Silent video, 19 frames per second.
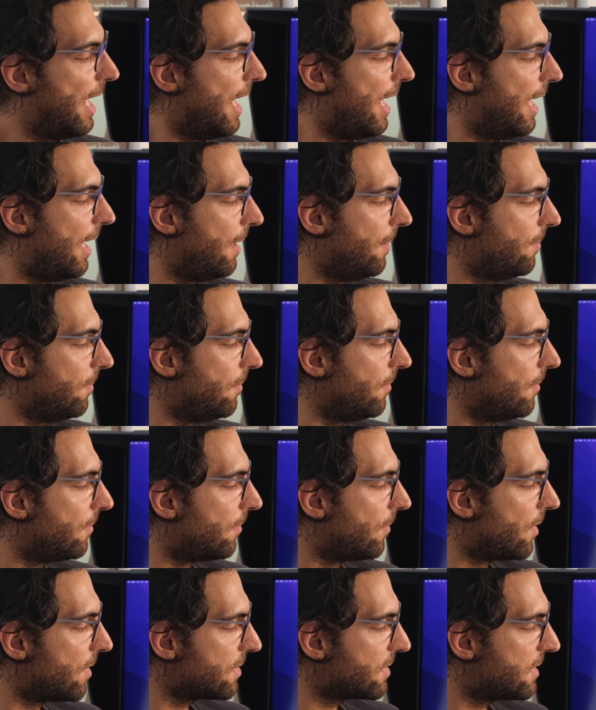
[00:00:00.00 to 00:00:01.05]
I'm
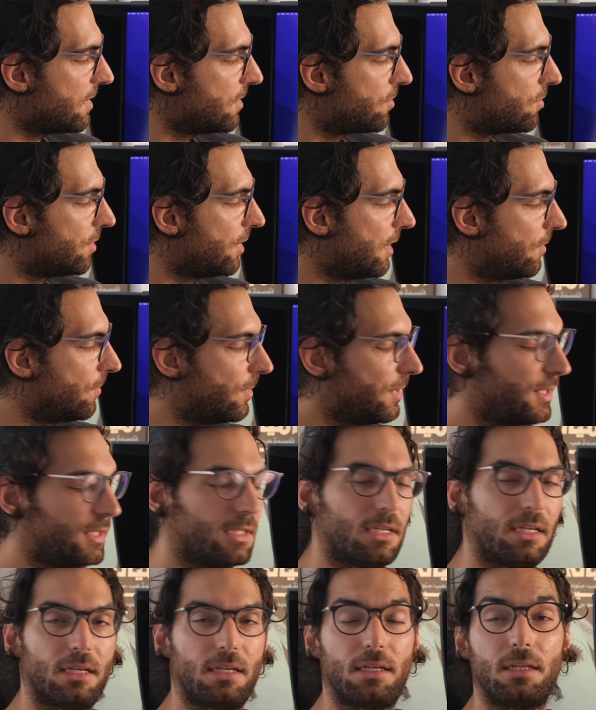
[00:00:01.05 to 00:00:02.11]
mostly shooting with
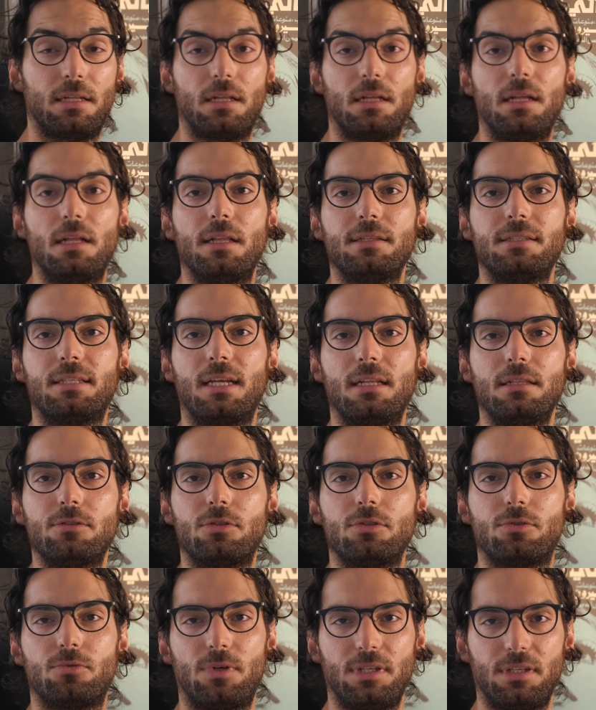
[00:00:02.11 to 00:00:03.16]
the 10
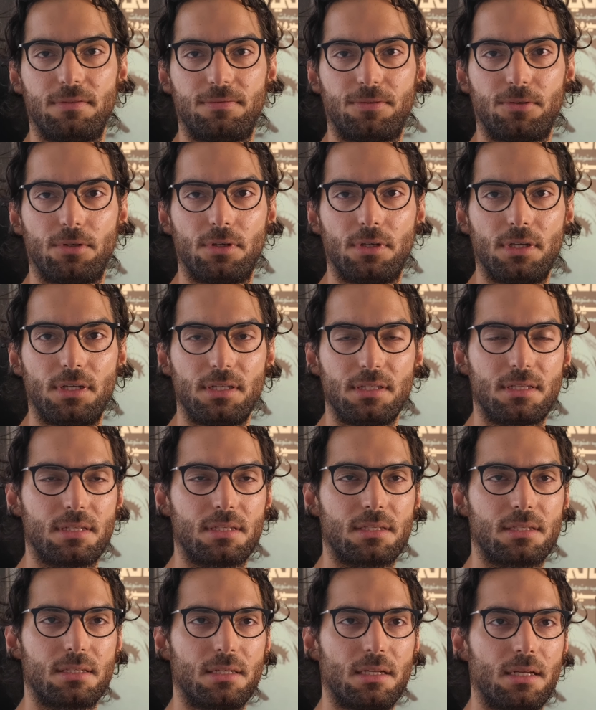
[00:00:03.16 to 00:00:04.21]
to 24. It's
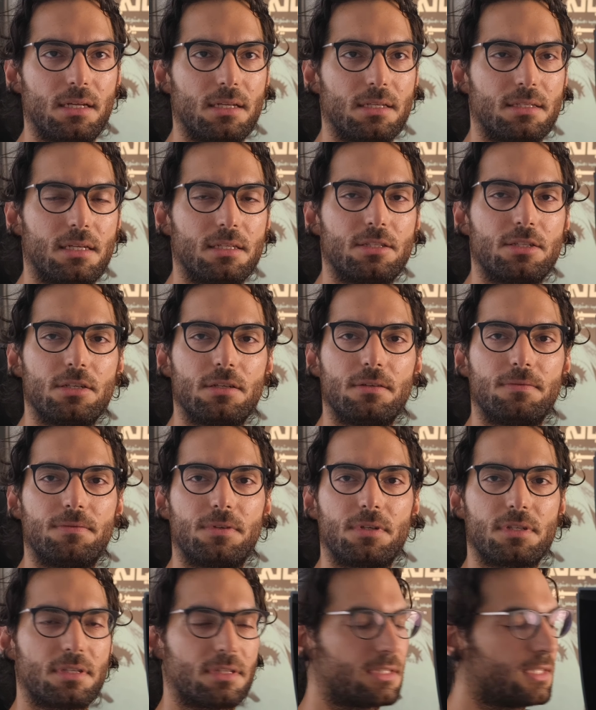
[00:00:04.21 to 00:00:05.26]
such a
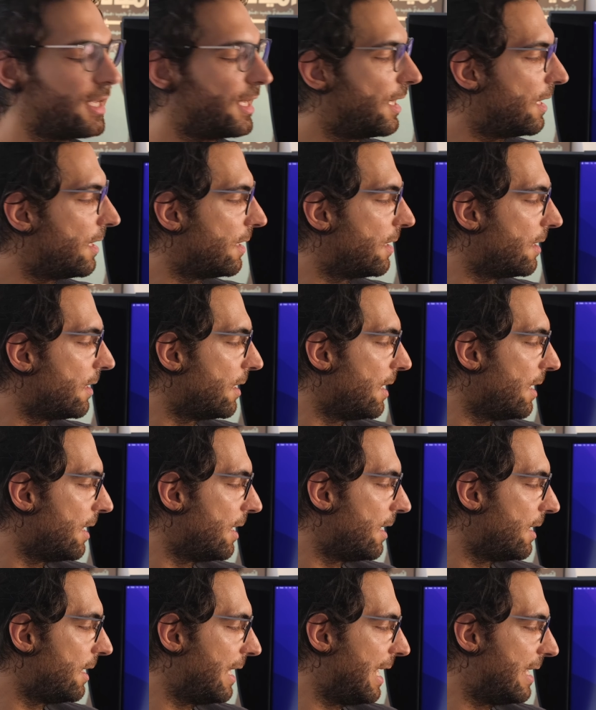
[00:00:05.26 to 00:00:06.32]
versatile
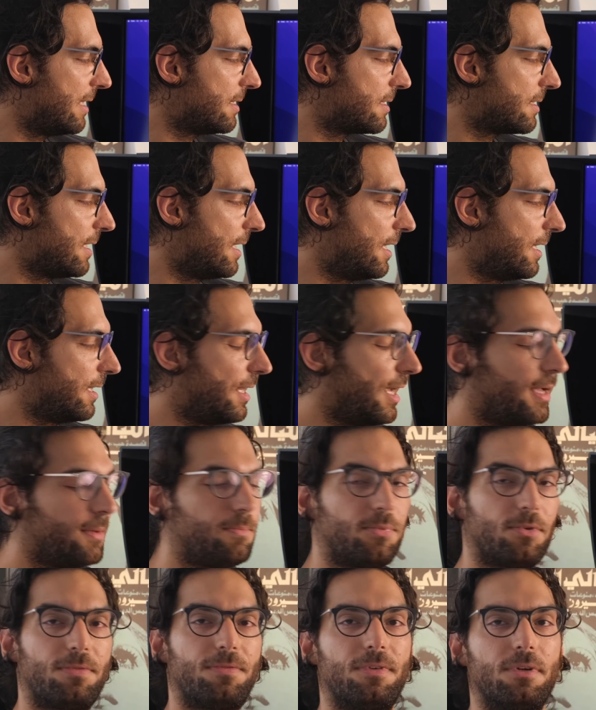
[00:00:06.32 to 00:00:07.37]
lens, and I
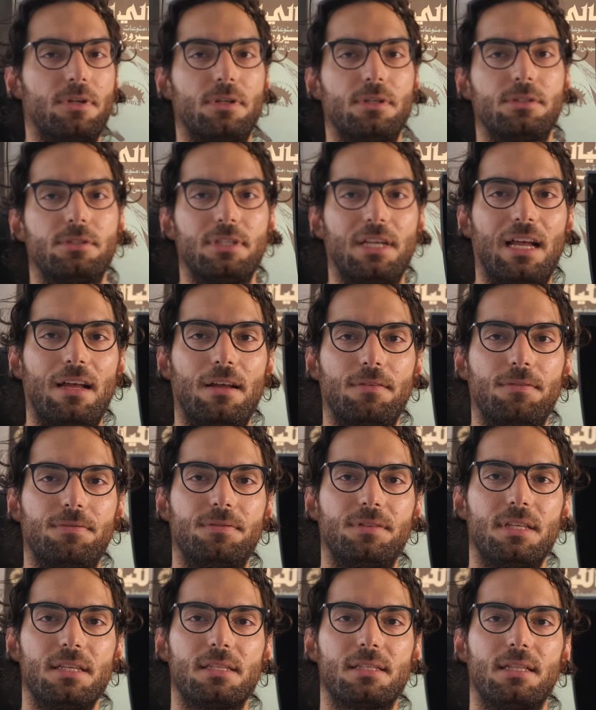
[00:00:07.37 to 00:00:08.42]
prefer to
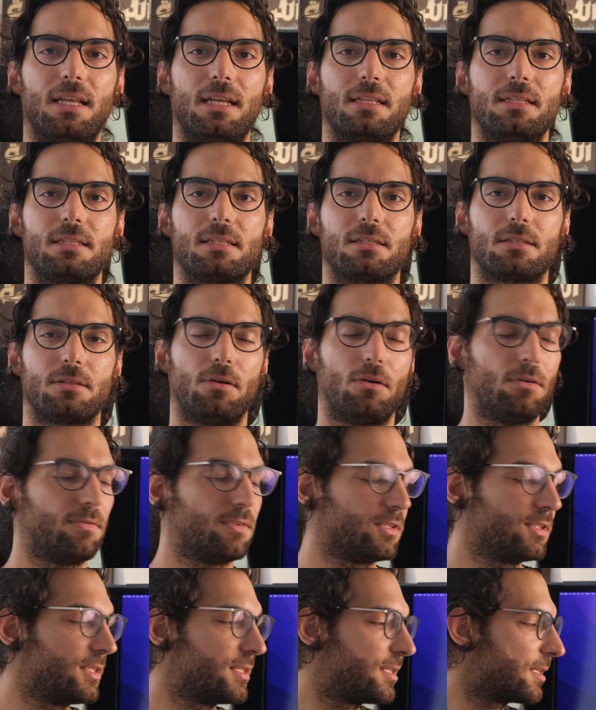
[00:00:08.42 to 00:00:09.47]
have this lens
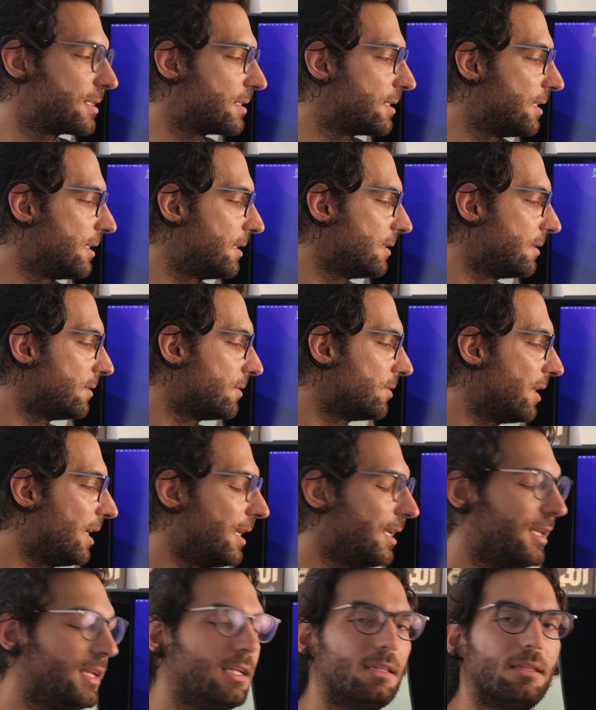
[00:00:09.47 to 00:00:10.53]
over the 16 to
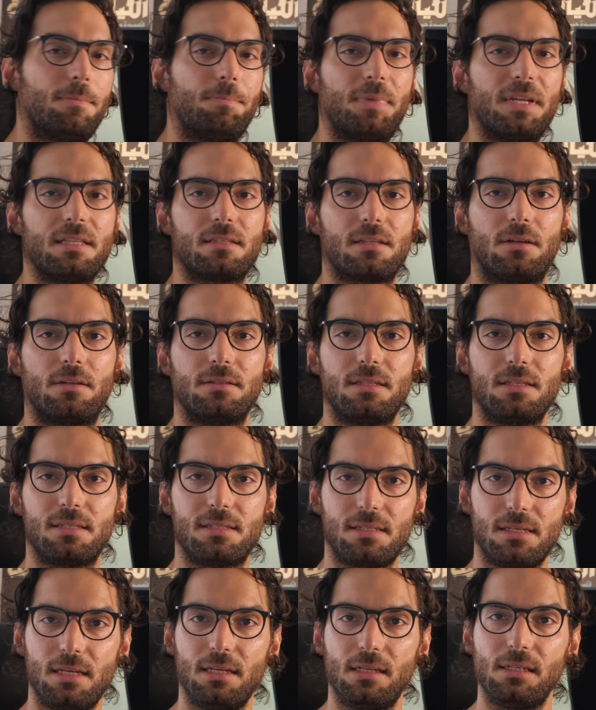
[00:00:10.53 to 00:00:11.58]
80, depends on the
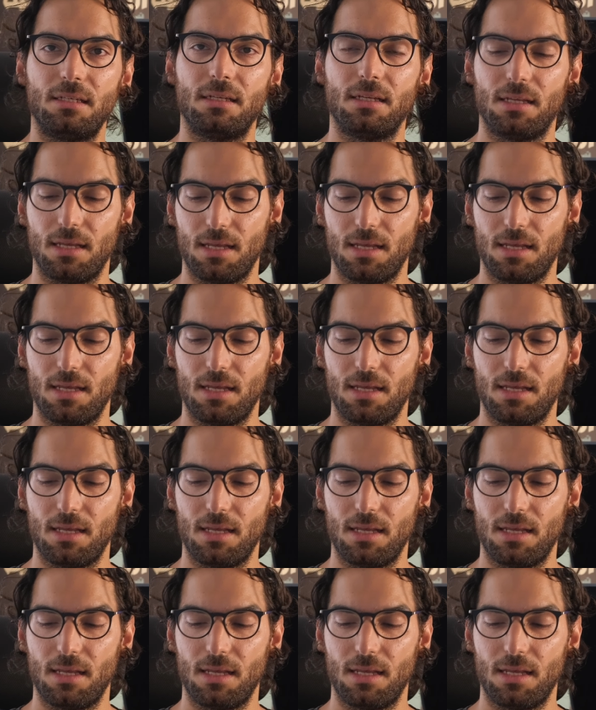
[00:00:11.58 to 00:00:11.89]
scene.